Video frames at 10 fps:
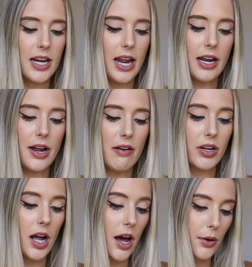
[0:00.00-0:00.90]
and
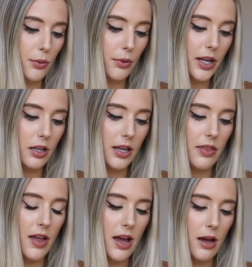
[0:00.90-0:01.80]
avocado oil in
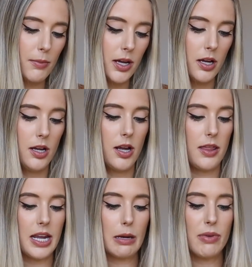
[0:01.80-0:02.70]
them.
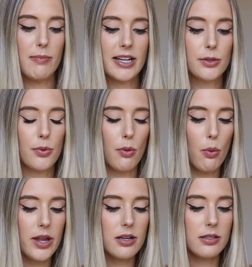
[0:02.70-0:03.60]
They can be mixed with
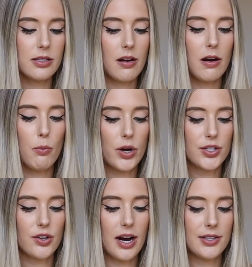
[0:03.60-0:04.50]
oil, serum,
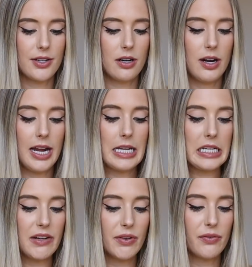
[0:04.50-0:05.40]
moisturizer, and
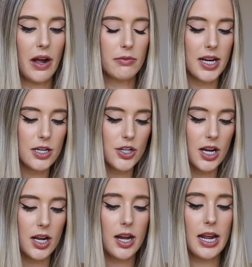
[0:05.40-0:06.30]
even foundation.
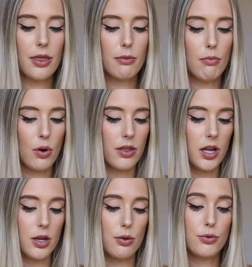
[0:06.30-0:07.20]
And the more
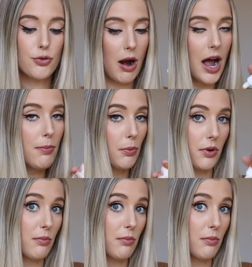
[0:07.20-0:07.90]
that you drop or the